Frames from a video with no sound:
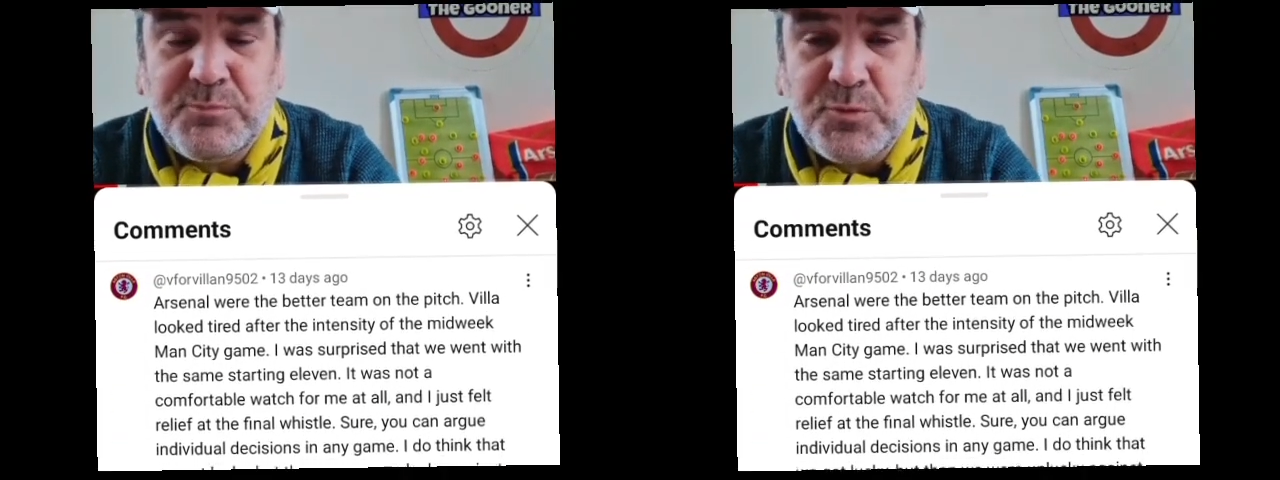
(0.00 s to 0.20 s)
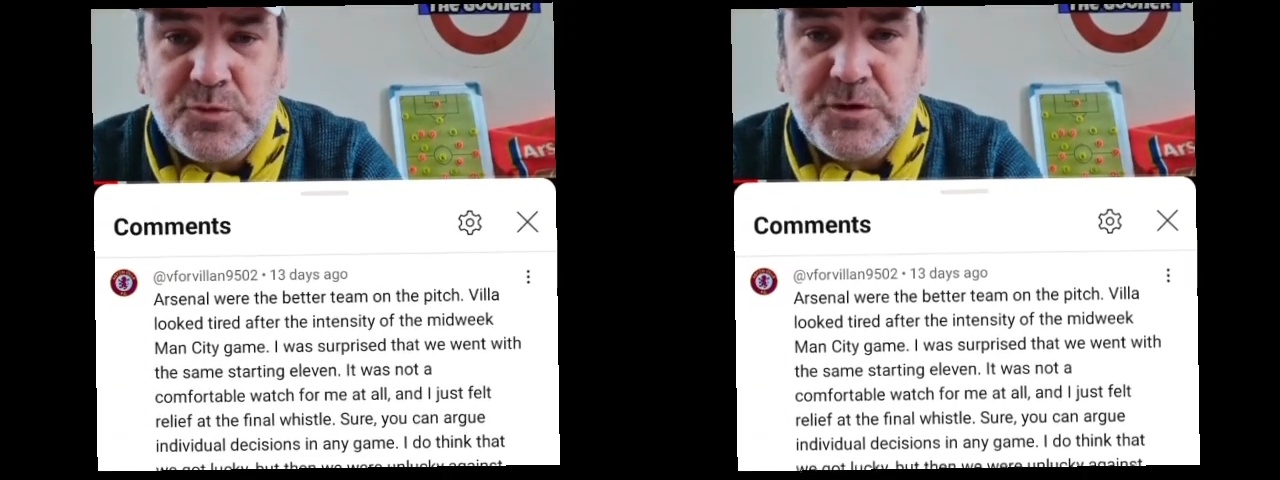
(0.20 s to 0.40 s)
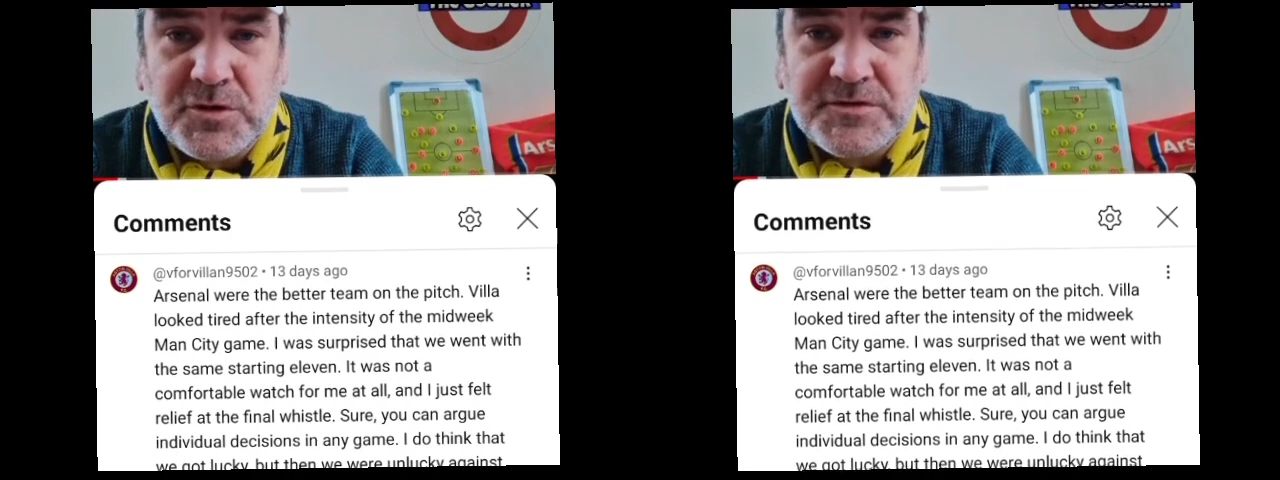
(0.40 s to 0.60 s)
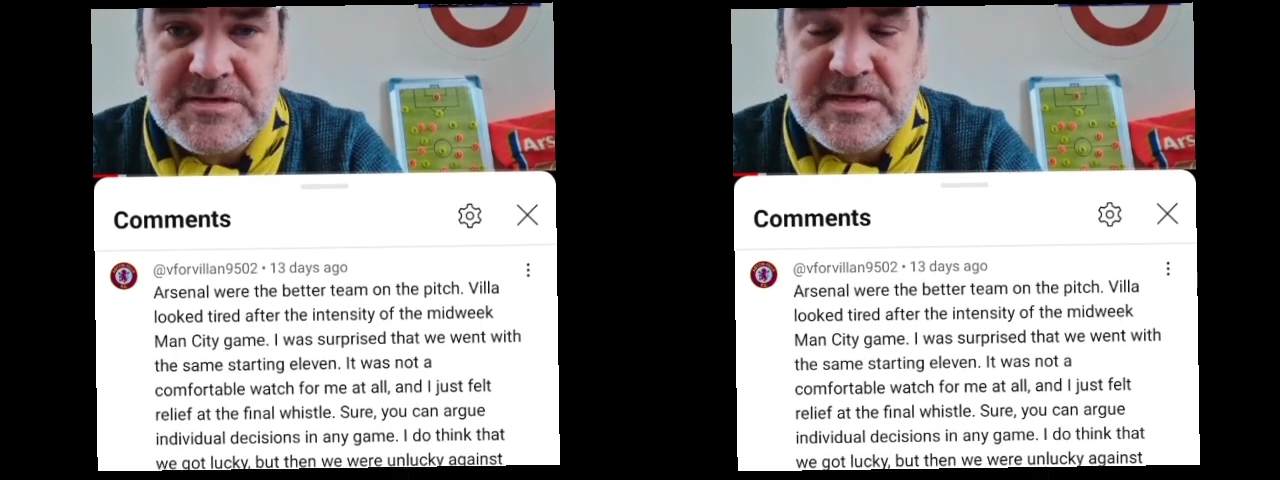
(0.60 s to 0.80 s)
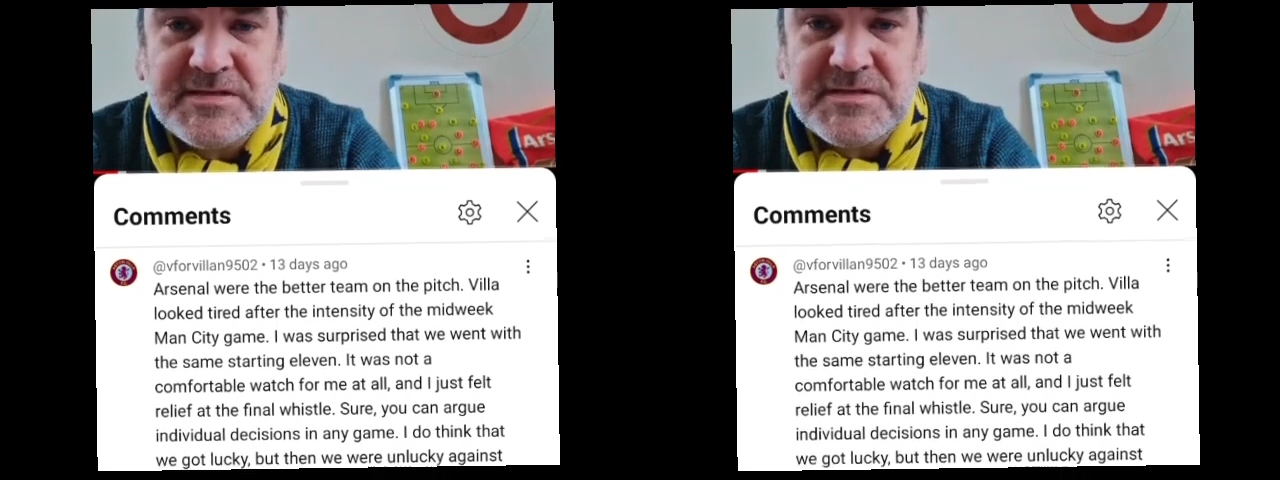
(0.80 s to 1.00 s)
Arsenal
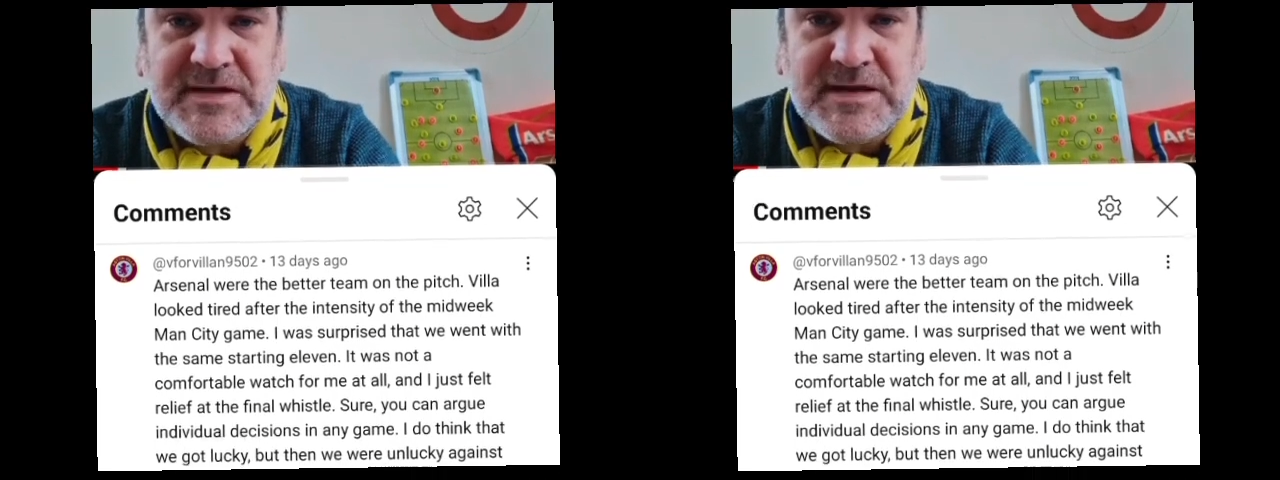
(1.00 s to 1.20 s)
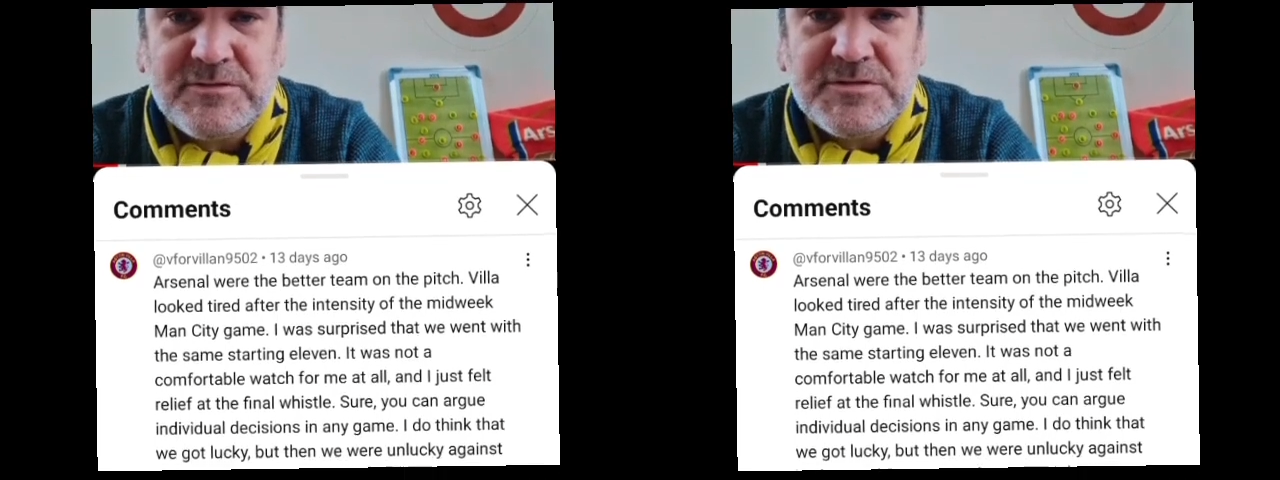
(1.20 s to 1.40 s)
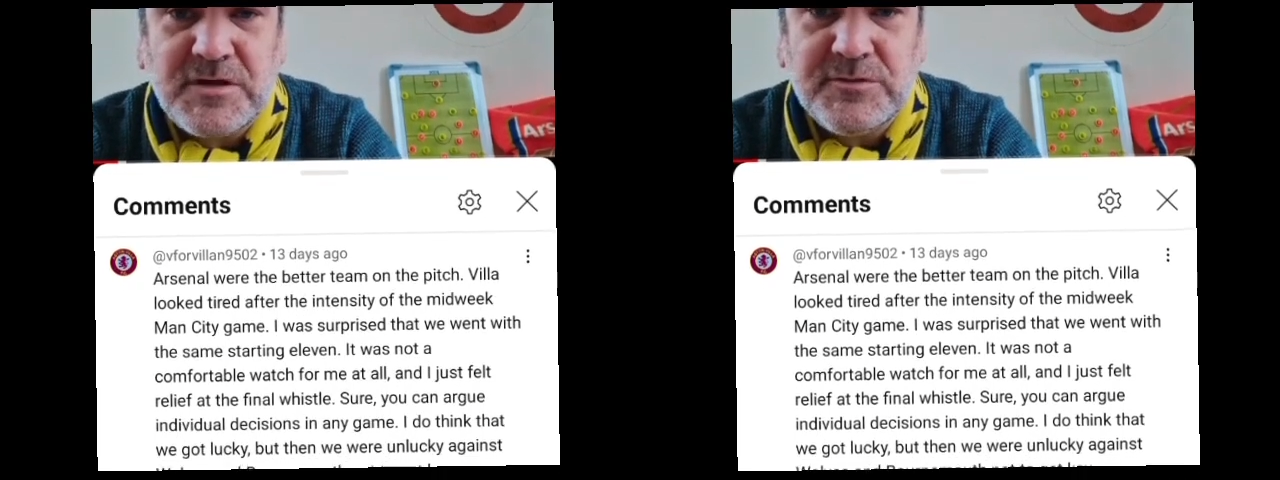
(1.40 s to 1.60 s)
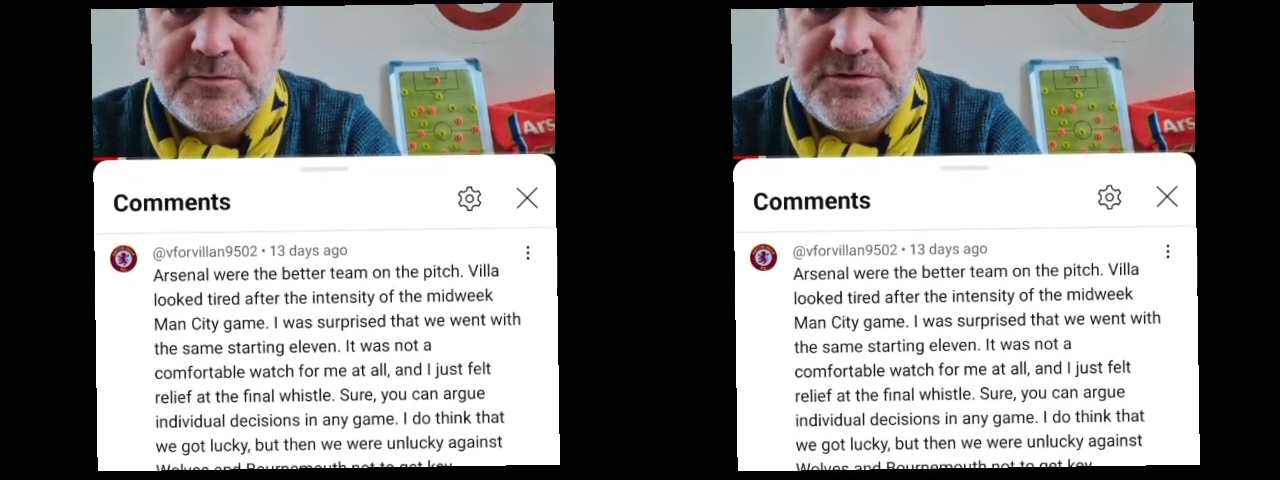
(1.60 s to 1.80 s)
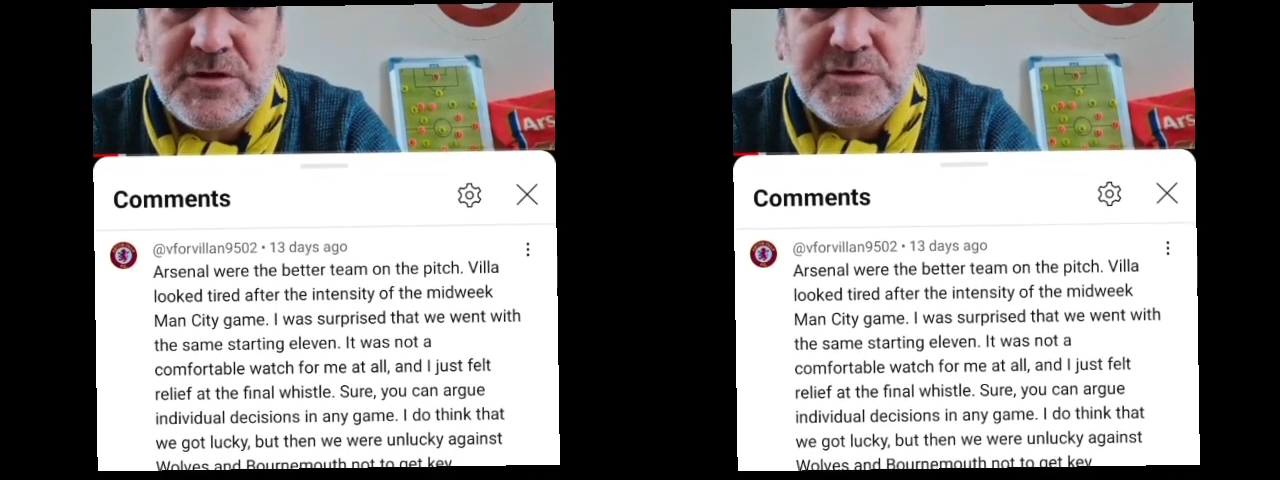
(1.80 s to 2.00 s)
were the better team on the
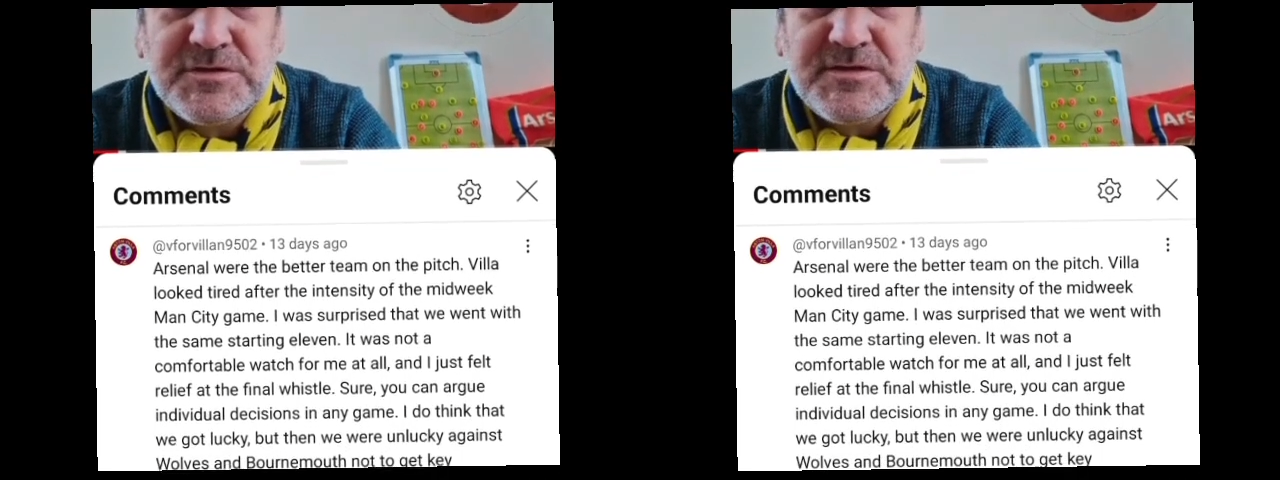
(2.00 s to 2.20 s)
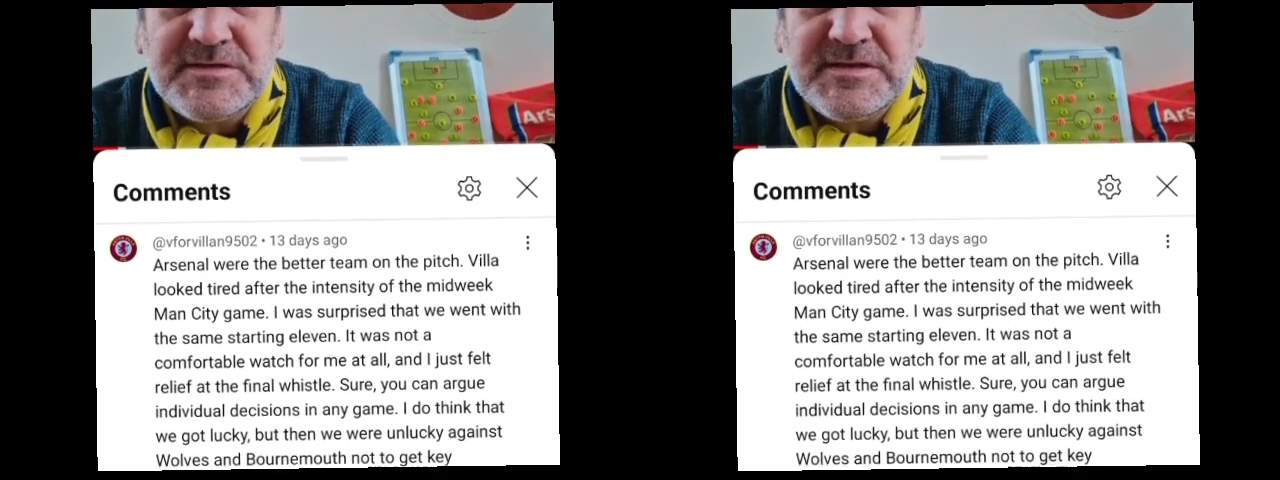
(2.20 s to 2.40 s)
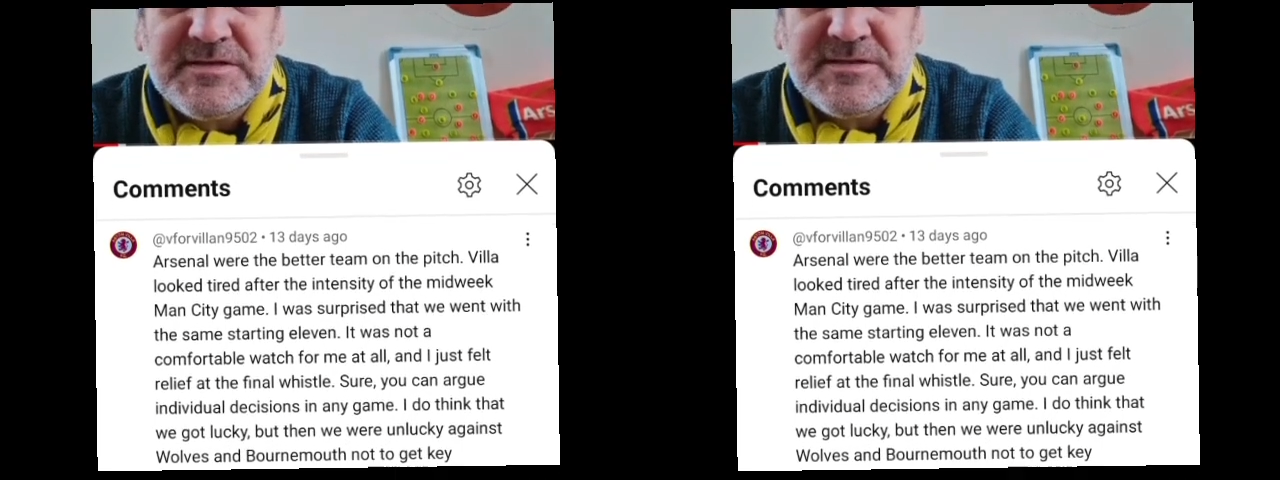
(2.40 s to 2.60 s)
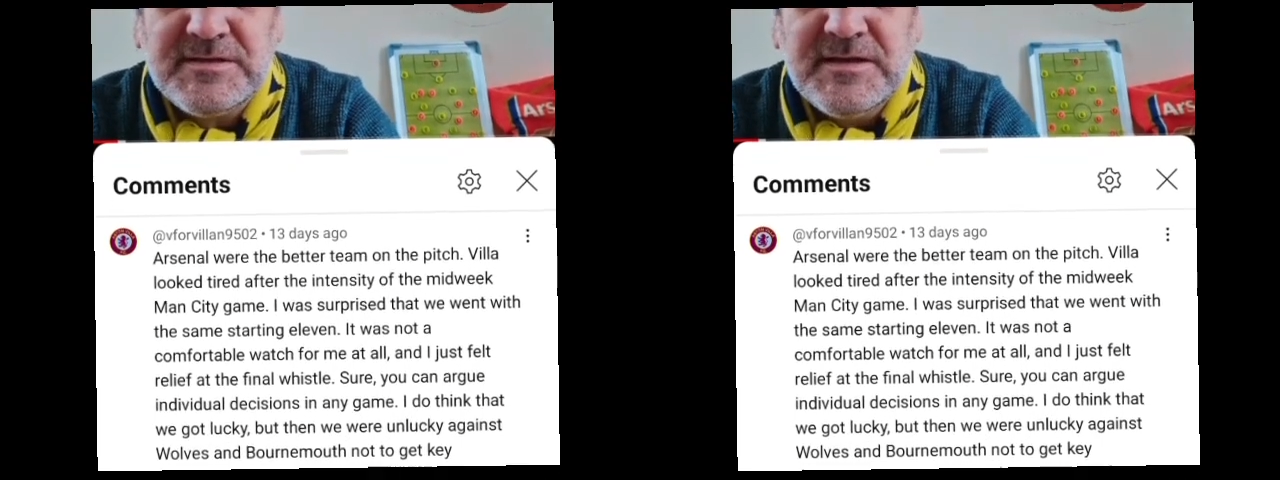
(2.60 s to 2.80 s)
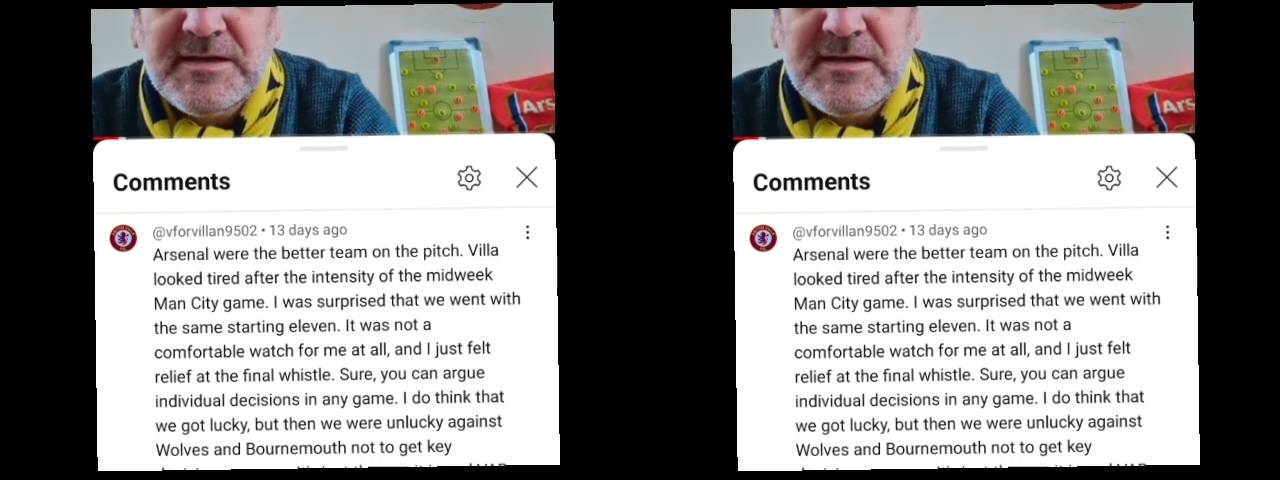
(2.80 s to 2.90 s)
pitch. I oh, notice I'm not doing it